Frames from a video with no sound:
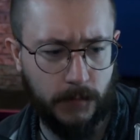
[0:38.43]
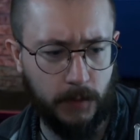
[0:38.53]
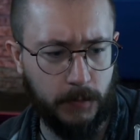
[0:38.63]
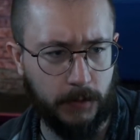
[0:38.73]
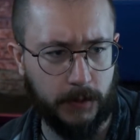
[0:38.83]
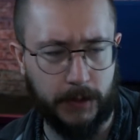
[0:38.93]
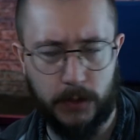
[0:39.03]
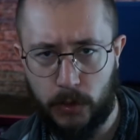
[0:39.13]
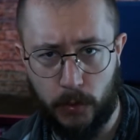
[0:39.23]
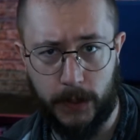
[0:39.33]
about like
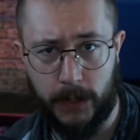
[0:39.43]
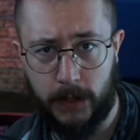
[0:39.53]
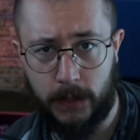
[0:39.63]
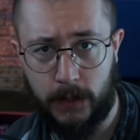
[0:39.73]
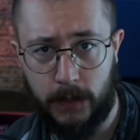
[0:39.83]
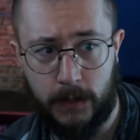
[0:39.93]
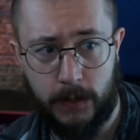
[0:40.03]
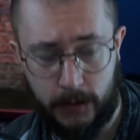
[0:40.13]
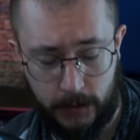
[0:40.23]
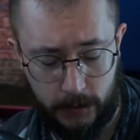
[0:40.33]
quick
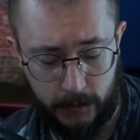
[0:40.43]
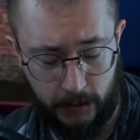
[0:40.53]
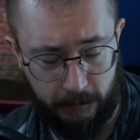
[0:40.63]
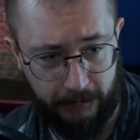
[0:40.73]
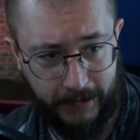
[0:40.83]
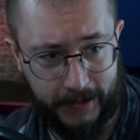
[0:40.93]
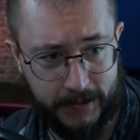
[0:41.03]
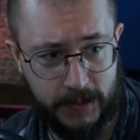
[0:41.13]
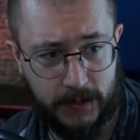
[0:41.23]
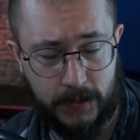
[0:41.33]
and fast